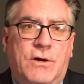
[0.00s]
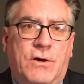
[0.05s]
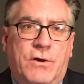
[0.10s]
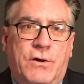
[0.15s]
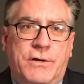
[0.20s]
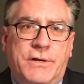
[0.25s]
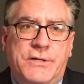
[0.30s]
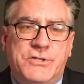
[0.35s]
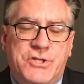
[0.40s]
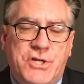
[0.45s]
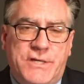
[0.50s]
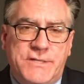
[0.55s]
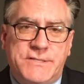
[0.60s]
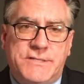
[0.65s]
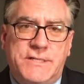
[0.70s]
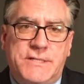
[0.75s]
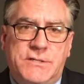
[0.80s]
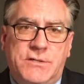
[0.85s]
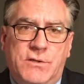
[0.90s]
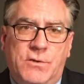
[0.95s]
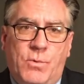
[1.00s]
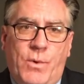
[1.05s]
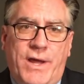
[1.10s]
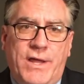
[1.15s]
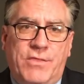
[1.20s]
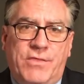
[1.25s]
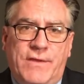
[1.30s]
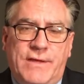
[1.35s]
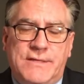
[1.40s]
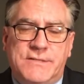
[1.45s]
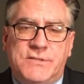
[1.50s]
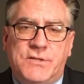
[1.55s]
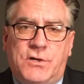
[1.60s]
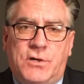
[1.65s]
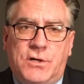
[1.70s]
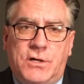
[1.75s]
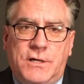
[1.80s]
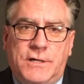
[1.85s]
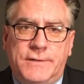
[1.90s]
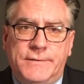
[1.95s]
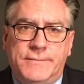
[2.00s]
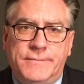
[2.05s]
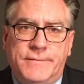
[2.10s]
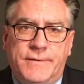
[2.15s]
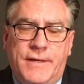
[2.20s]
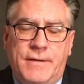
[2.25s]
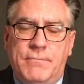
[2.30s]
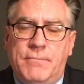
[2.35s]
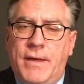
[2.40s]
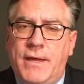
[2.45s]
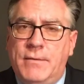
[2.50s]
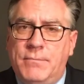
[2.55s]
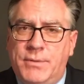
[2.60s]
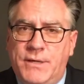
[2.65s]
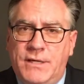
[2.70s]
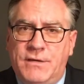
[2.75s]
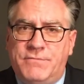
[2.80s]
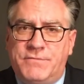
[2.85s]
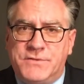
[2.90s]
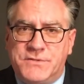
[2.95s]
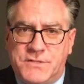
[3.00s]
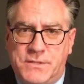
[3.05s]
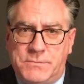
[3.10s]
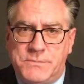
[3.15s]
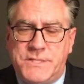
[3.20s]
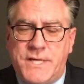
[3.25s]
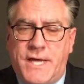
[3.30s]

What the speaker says: on adjusting to the way things are and may be for some